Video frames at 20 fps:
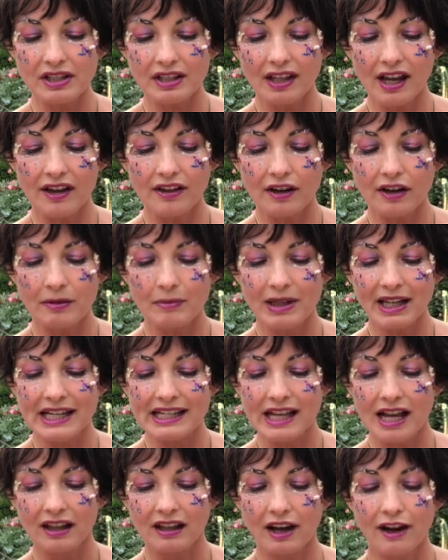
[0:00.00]
together
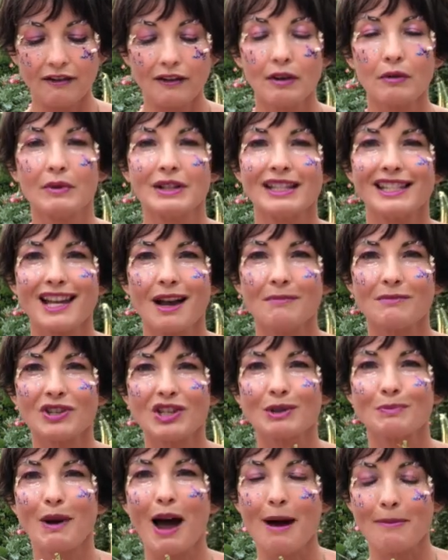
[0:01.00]
because I love it when some
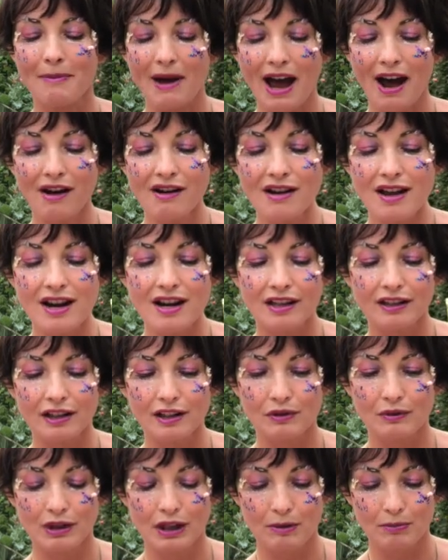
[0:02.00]
just pop out and it
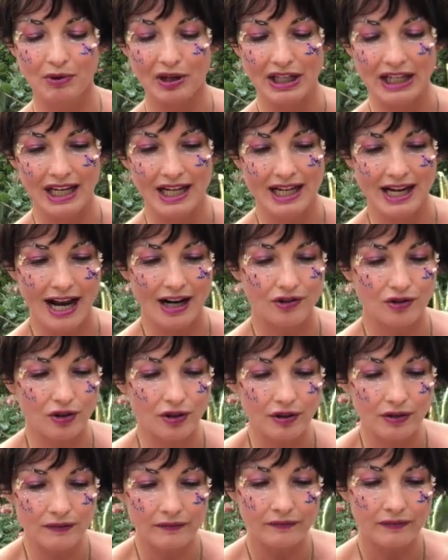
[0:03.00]
looks really pretty and
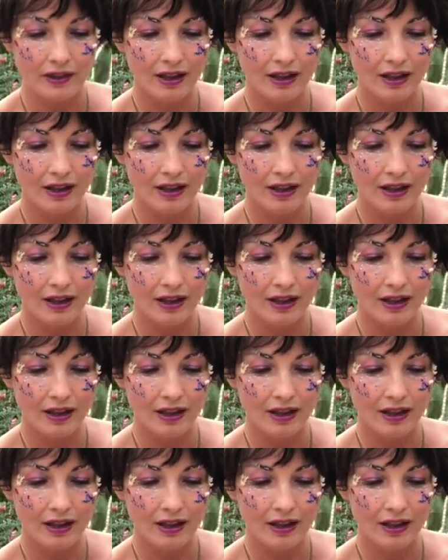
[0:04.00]
natural.